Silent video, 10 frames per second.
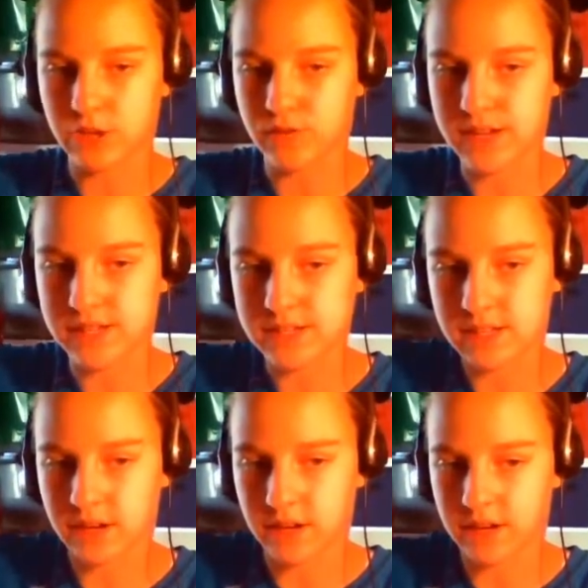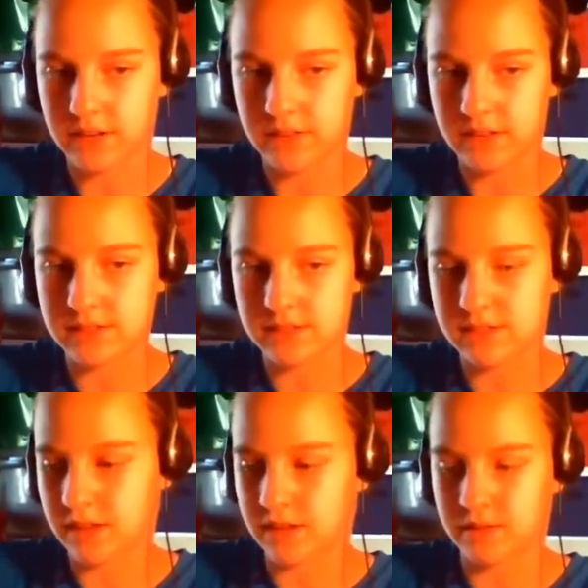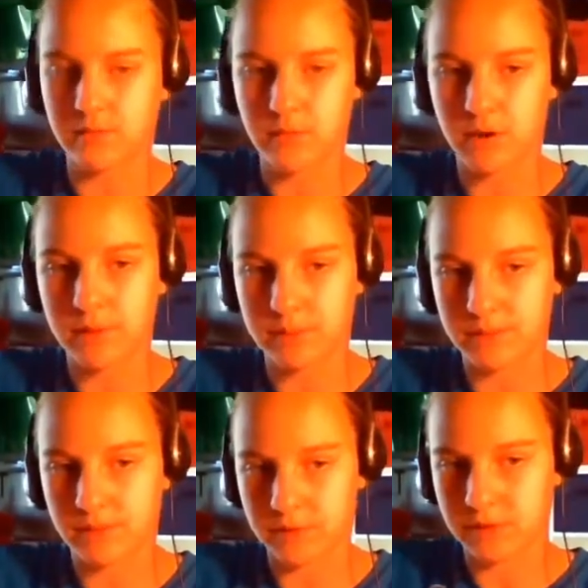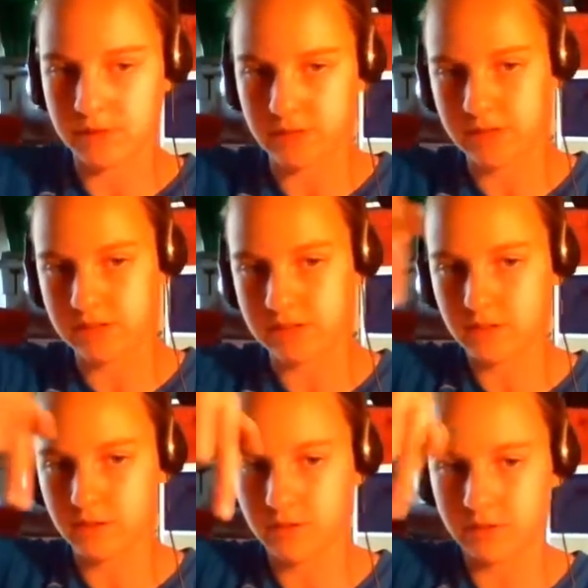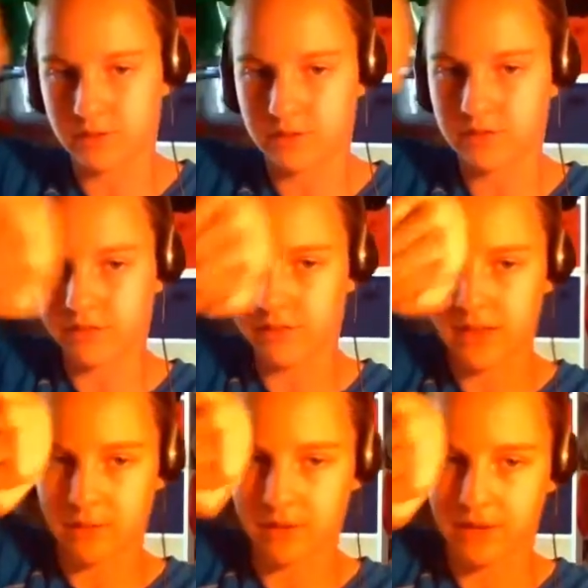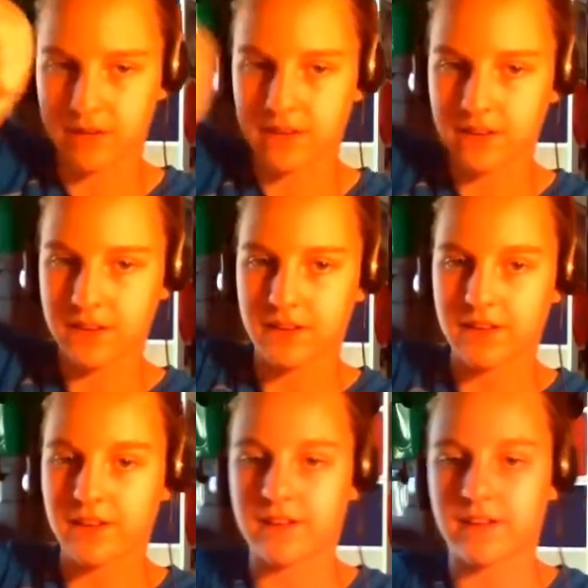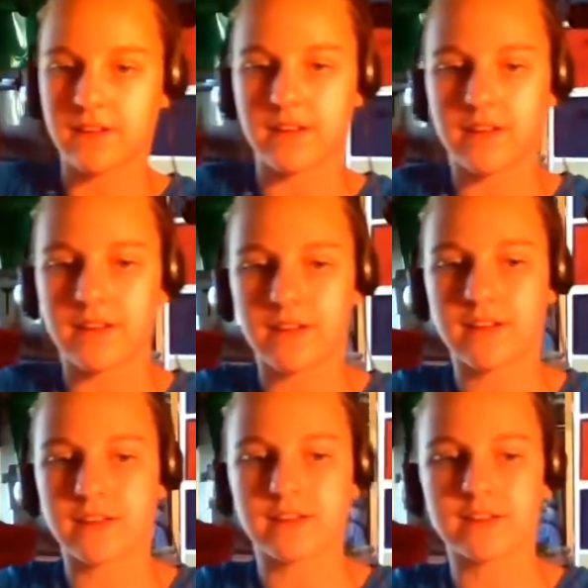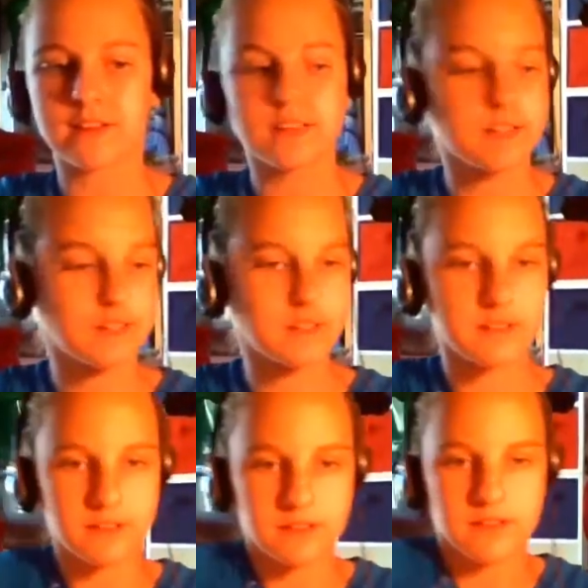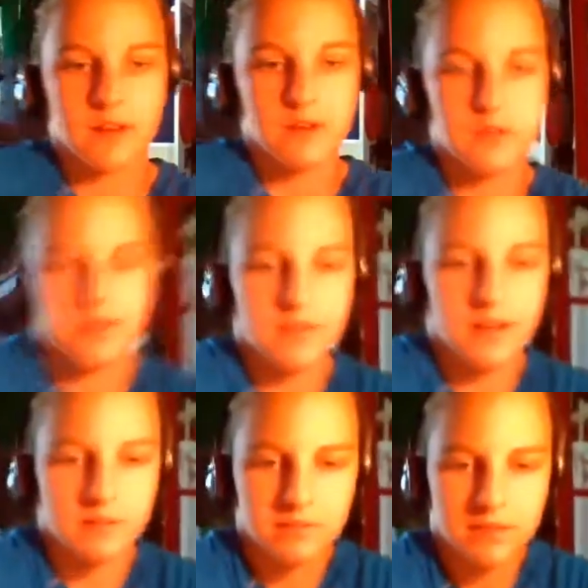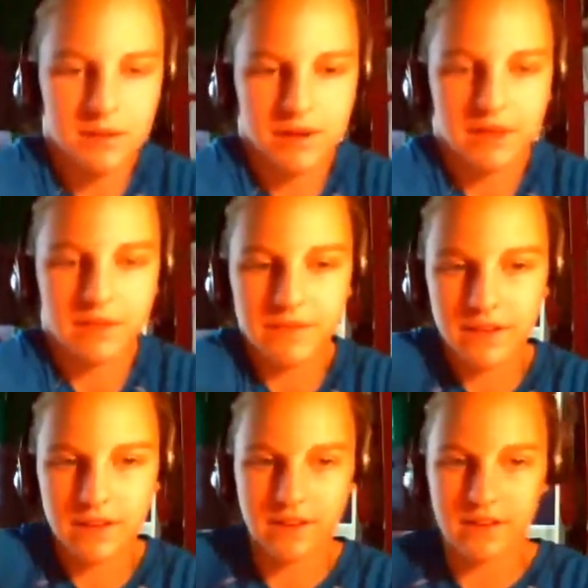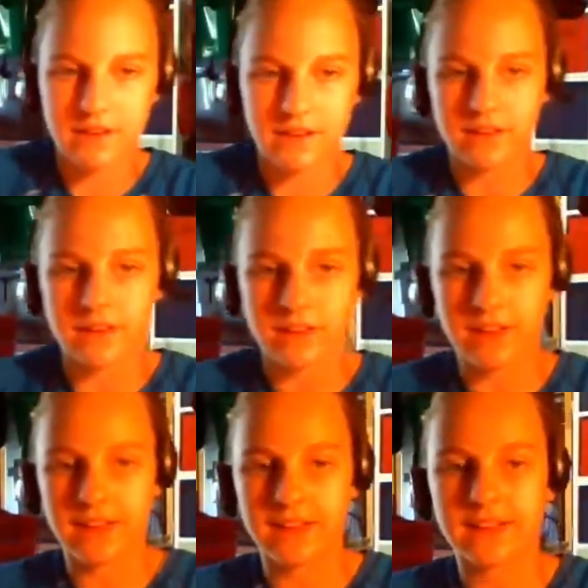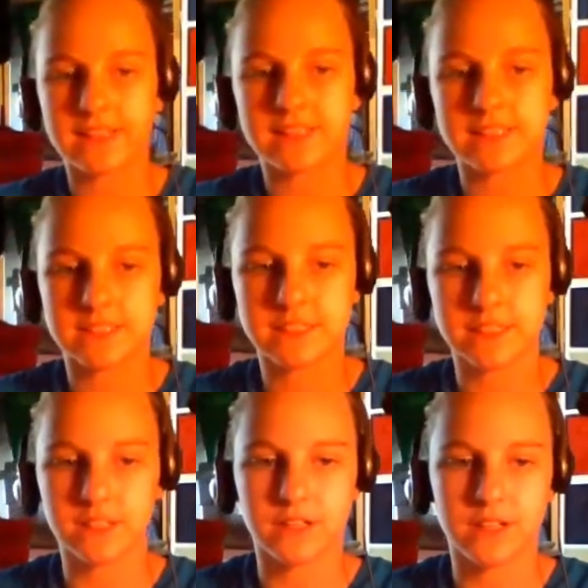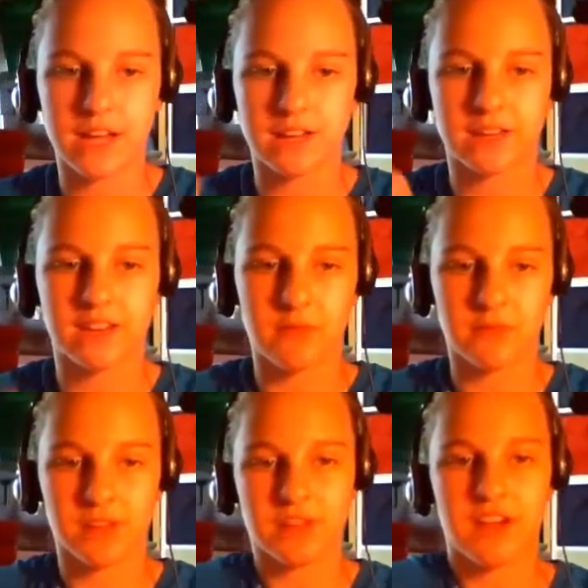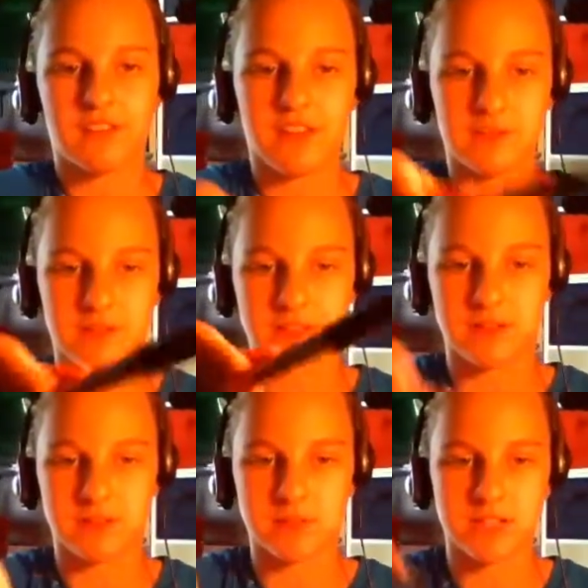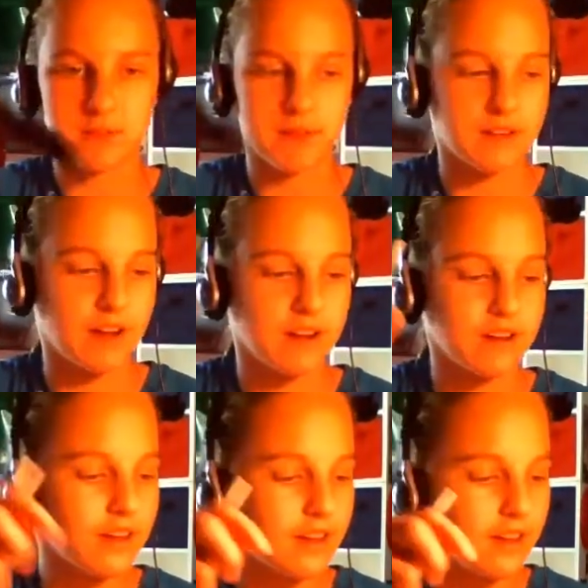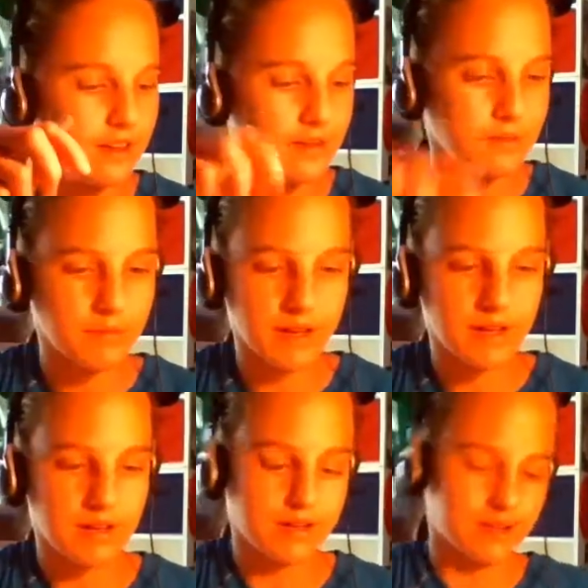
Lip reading: trace it on, this is the wallpaper that I'm using is over that way. And I'll see if I can, there we go. And so yeah, I can say I'm really crafty, I have my sewing machine in the background. But